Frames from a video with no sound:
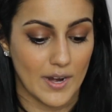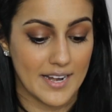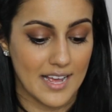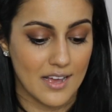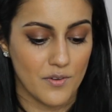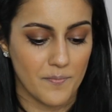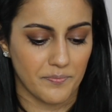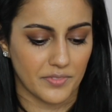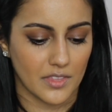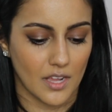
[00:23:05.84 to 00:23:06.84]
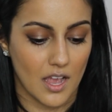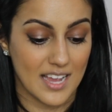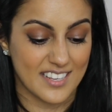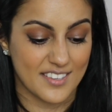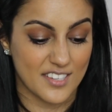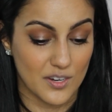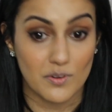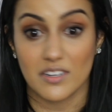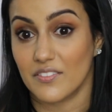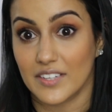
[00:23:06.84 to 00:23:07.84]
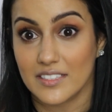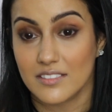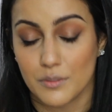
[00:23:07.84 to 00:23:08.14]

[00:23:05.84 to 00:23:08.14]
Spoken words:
Right now, I don't love it,